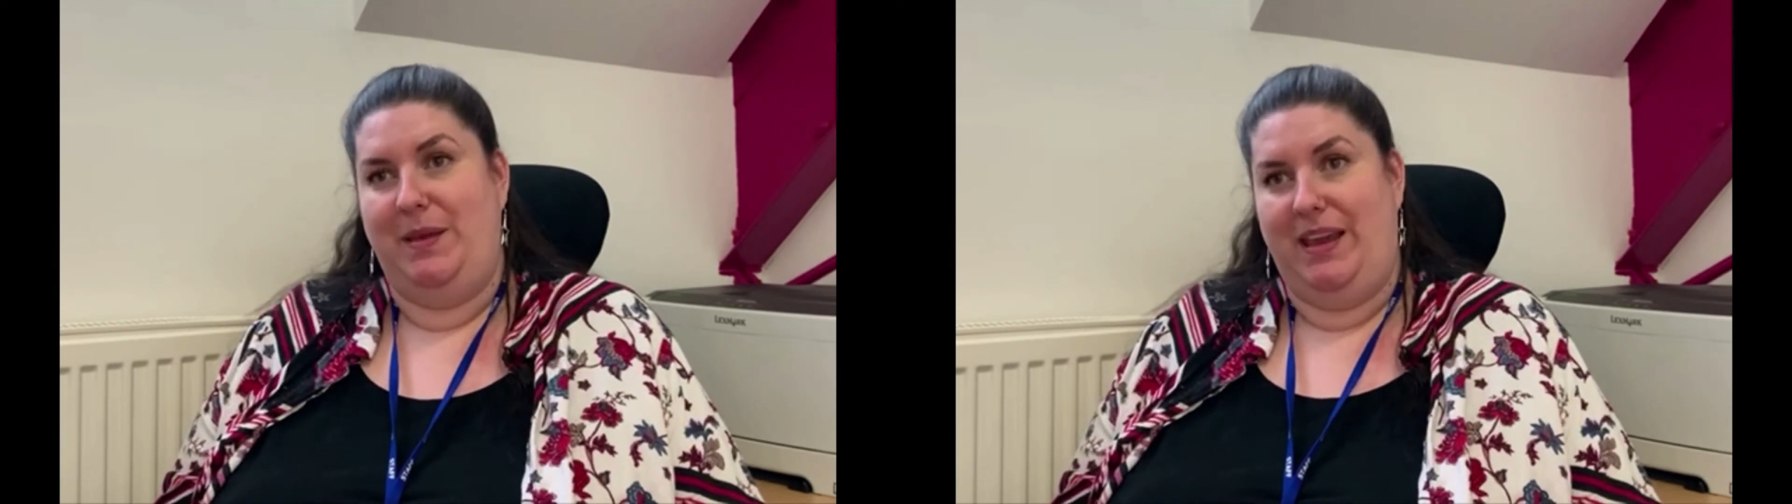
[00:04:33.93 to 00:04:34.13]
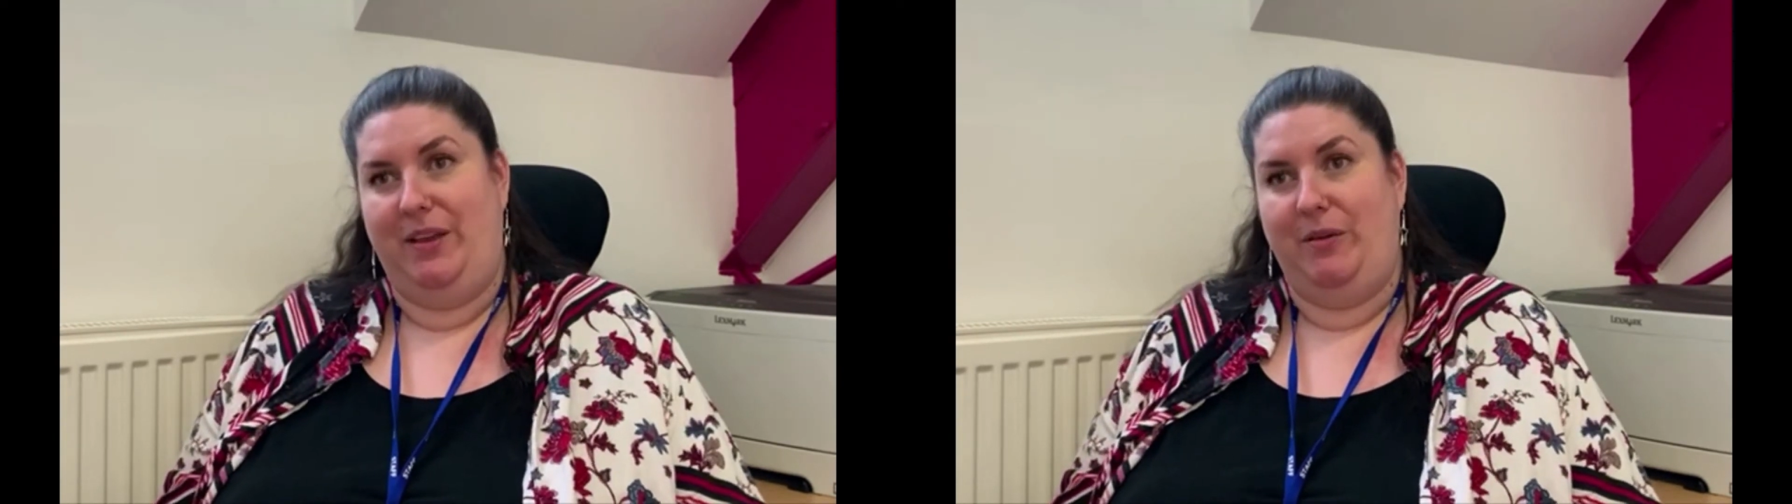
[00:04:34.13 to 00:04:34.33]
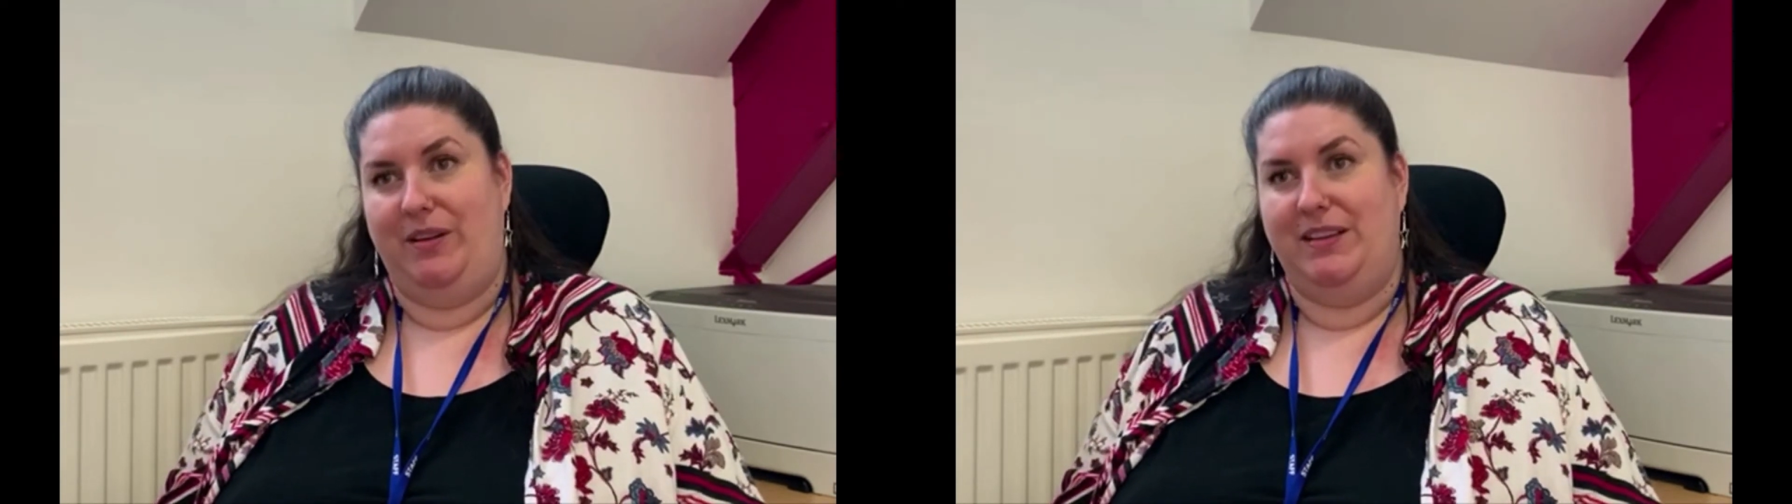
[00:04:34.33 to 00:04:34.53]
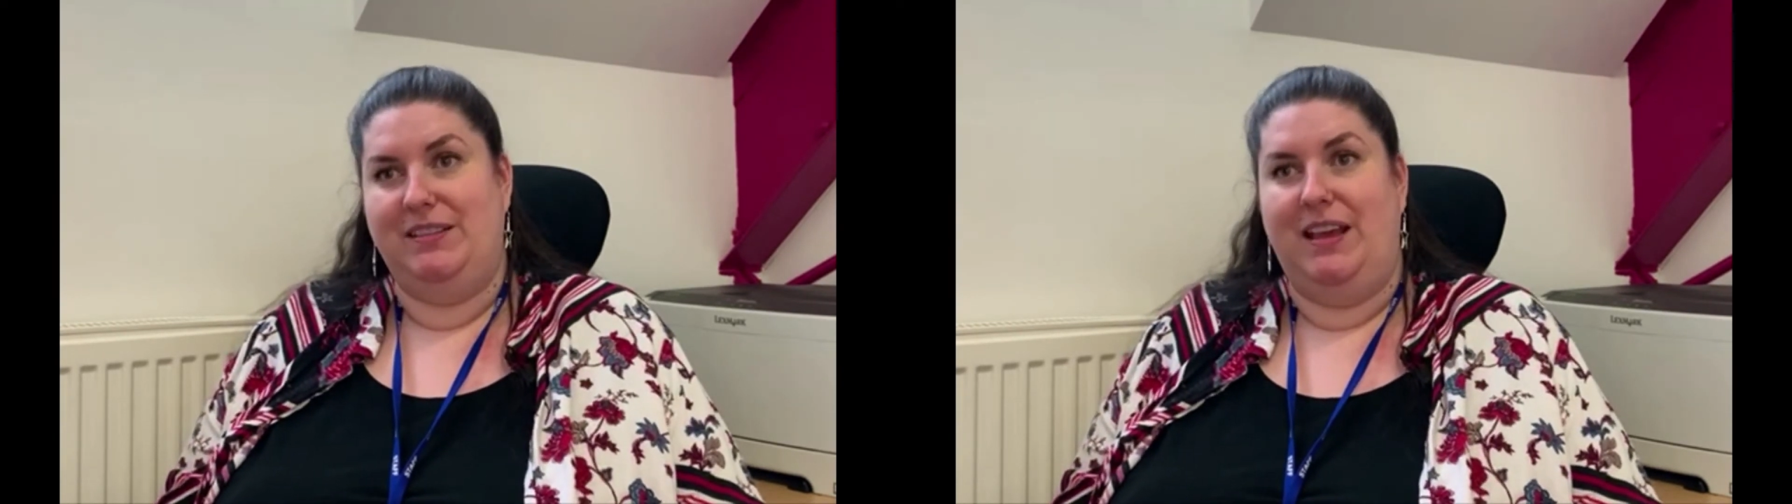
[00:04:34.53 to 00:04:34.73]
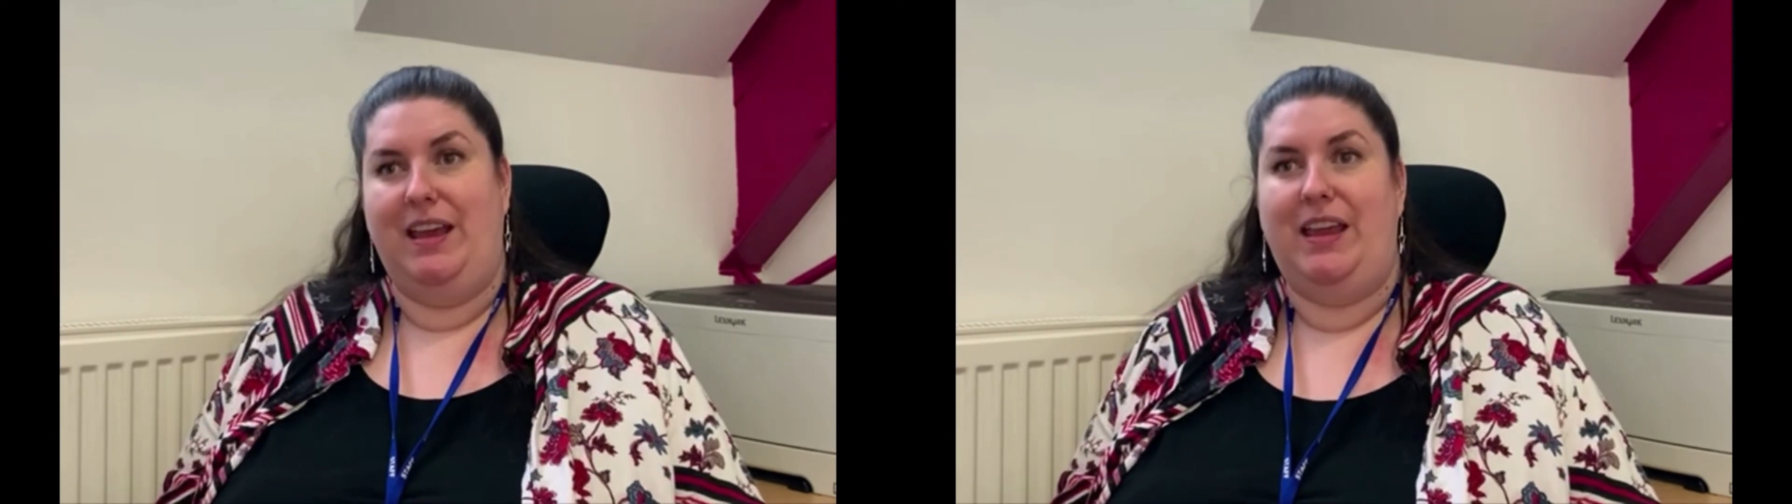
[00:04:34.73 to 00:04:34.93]
being on
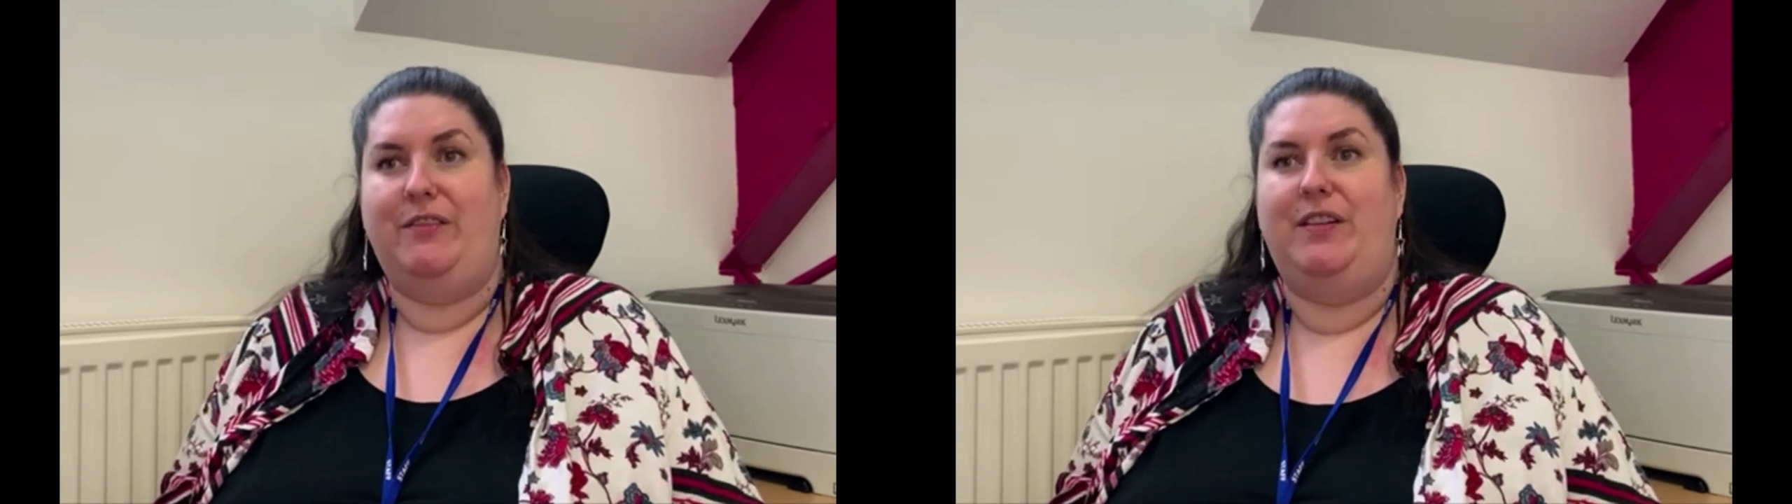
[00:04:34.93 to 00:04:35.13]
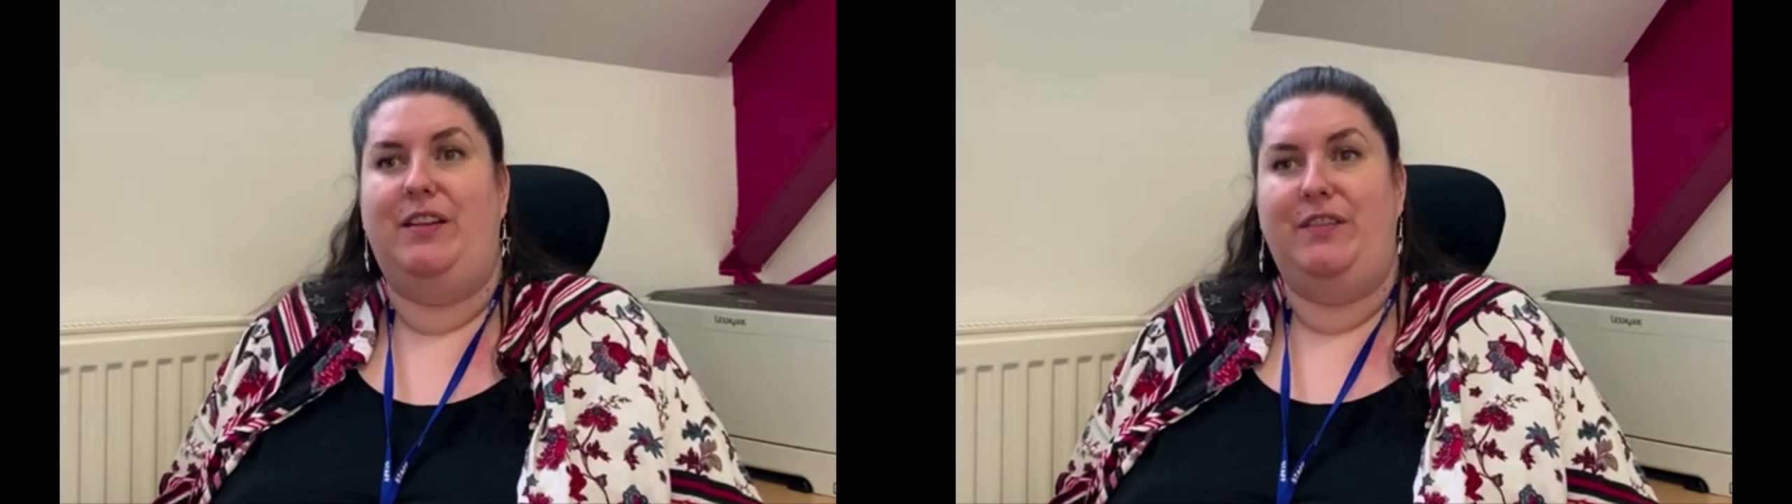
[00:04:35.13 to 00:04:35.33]
is that even